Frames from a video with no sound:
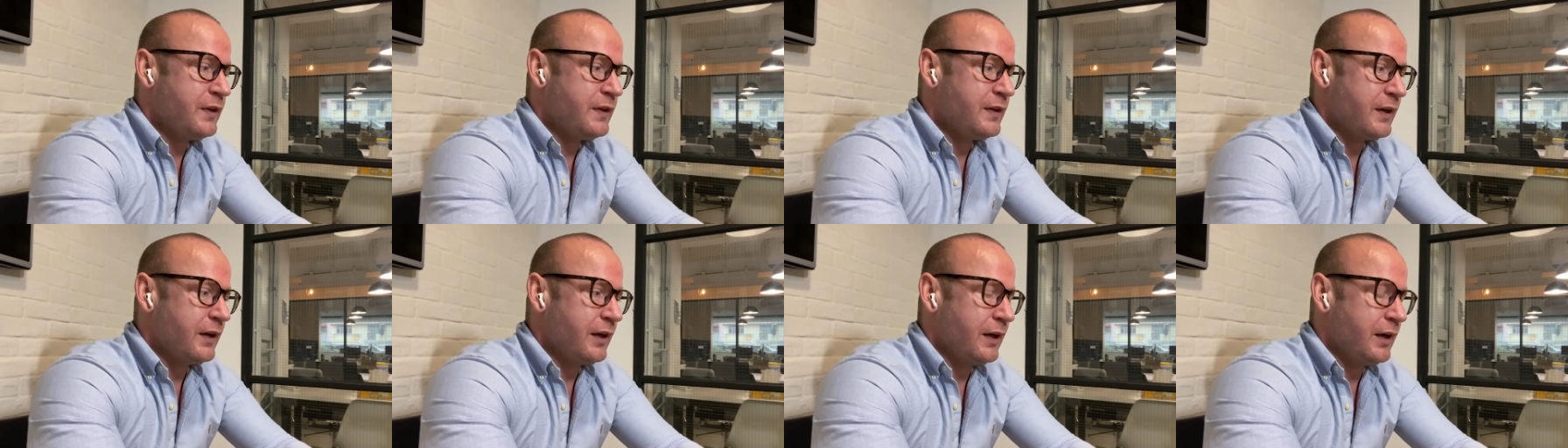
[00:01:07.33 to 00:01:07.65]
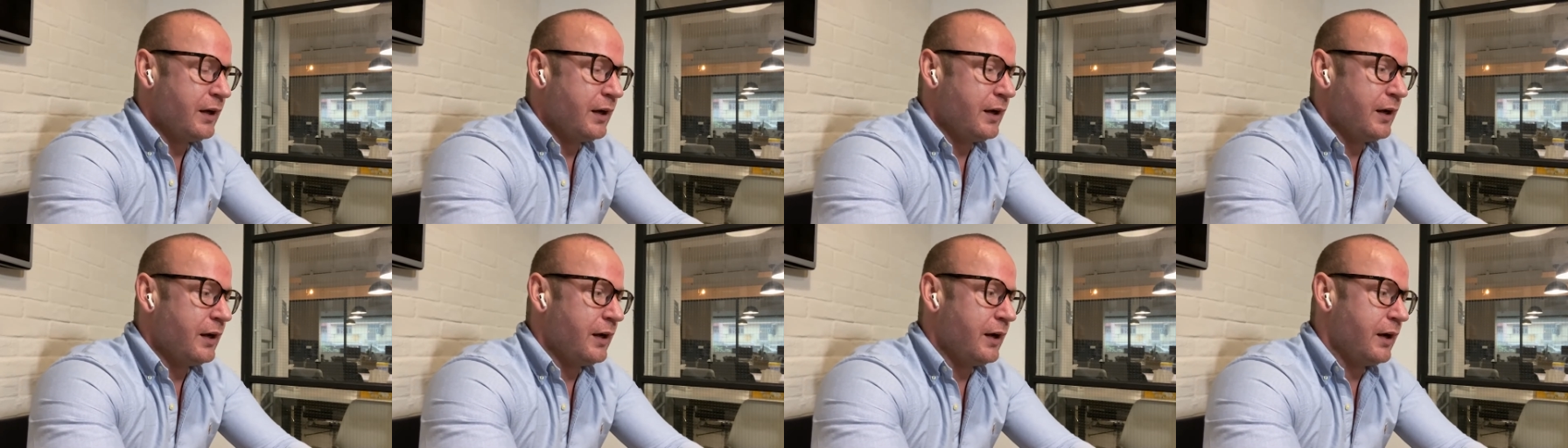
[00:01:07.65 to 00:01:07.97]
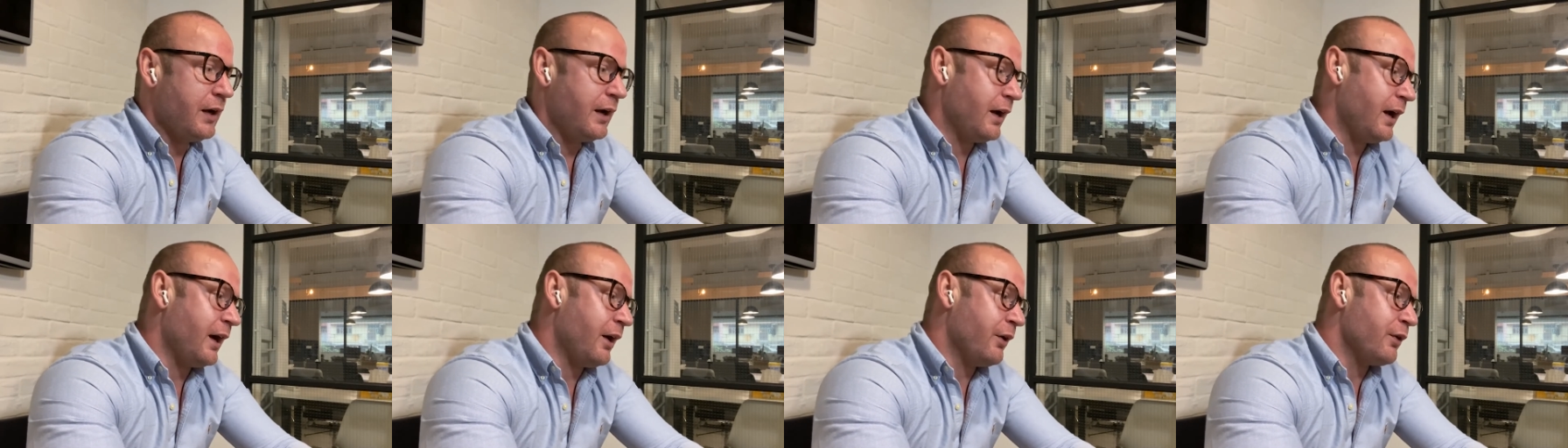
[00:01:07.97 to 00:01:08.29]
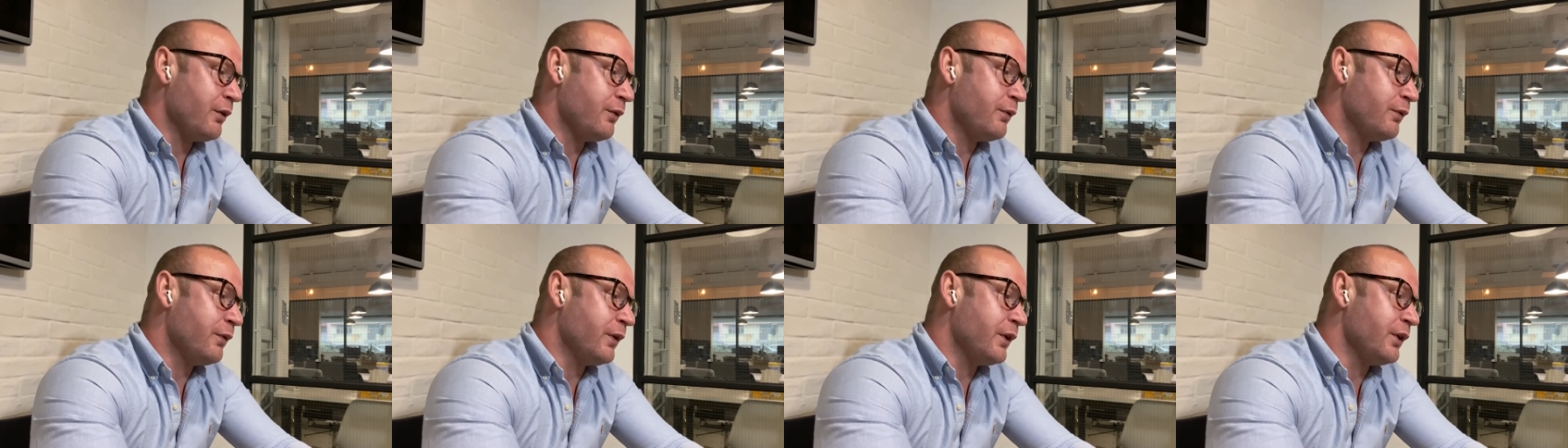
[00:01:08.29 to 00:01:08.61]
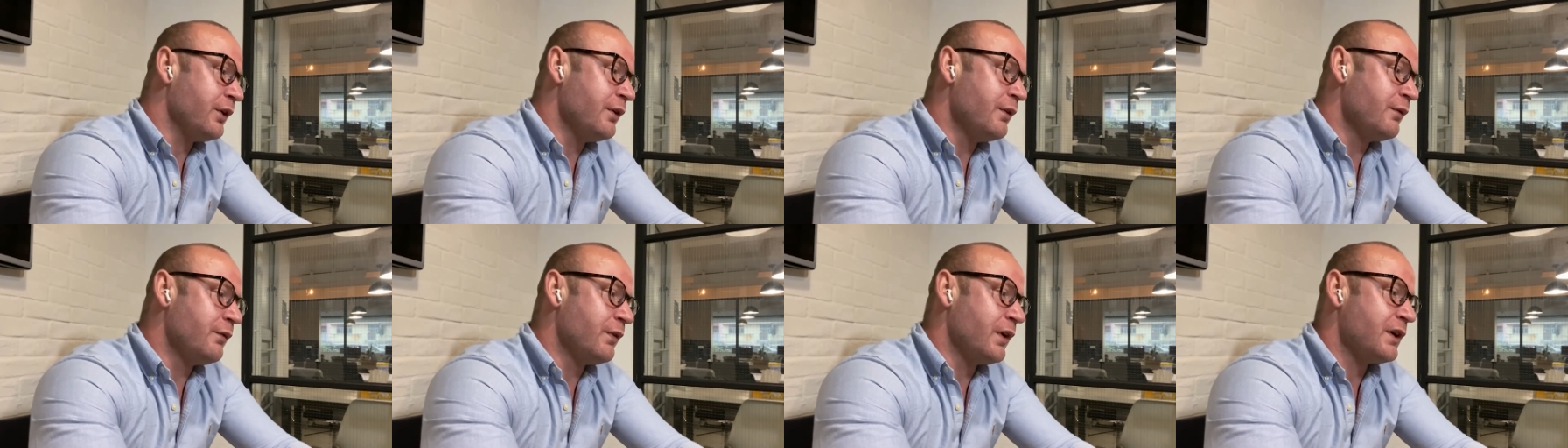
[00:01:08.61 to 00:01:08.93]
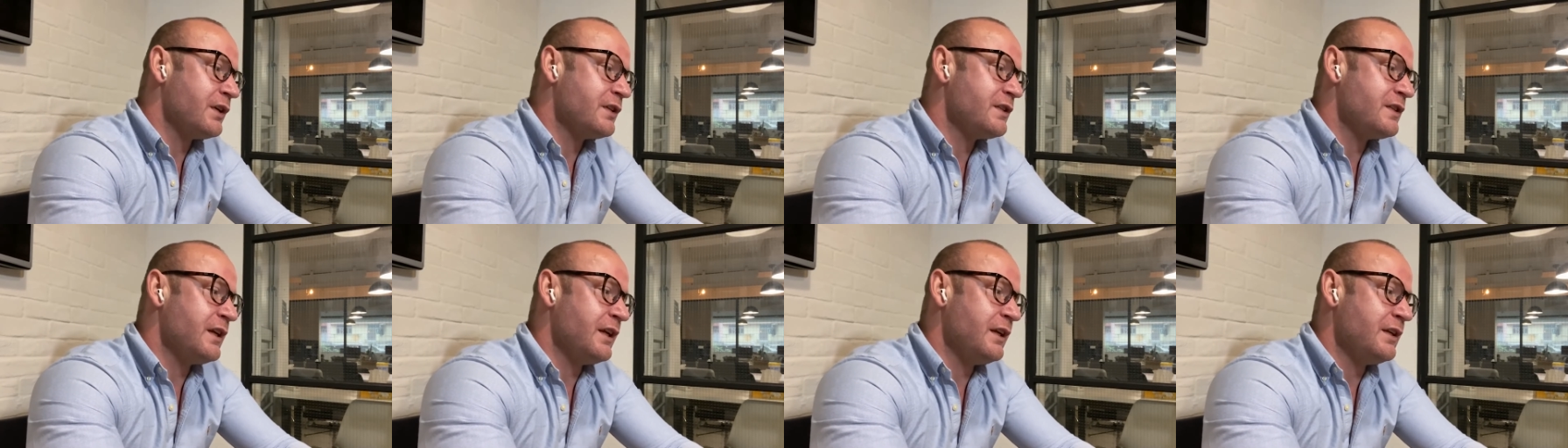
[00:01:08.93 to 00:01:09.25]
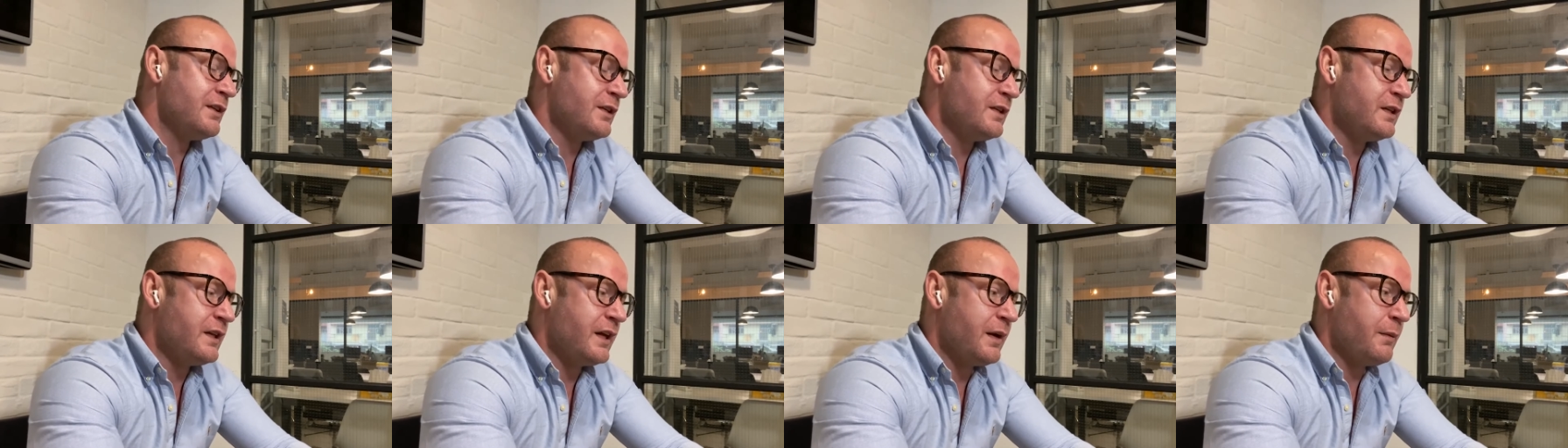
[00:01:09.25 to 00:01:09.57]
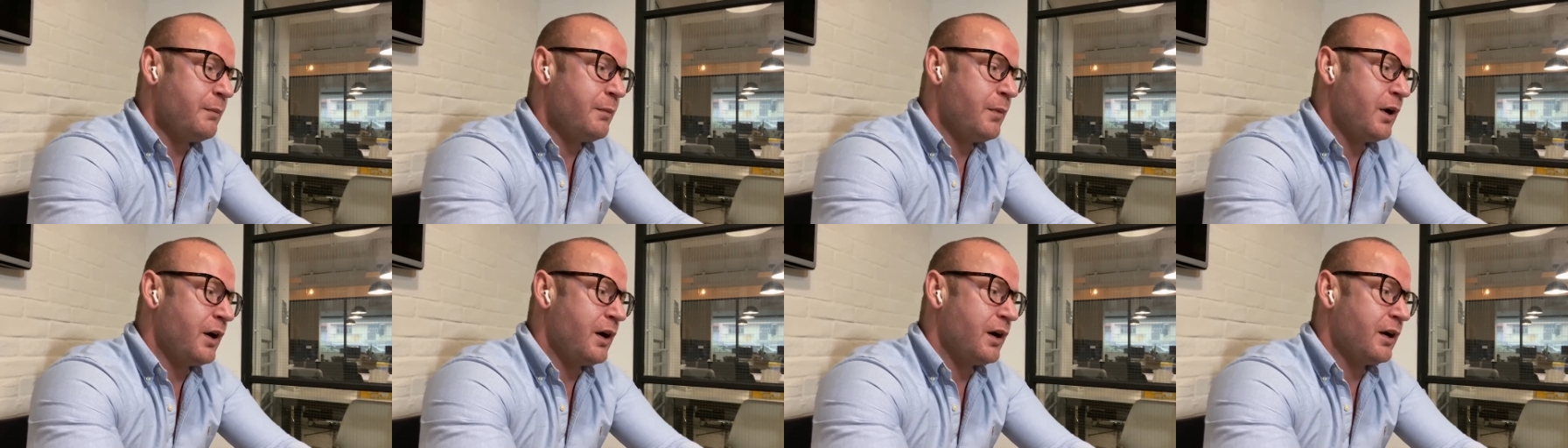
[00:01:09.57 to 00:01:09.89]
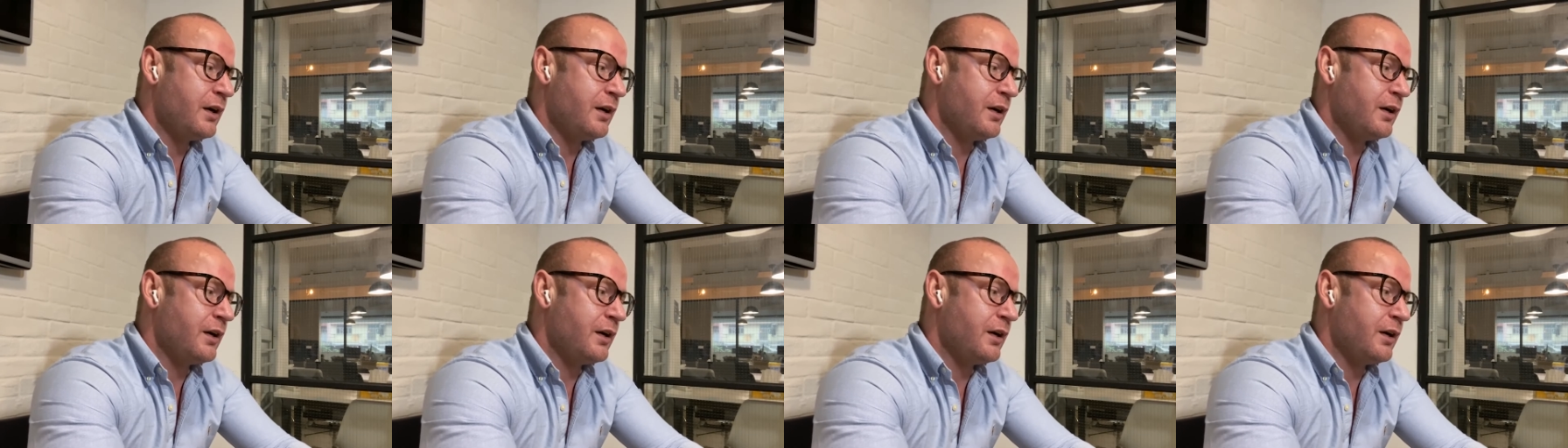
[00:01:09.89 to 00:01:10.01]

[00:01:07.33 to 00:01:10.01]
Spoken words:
out of university to Denmark,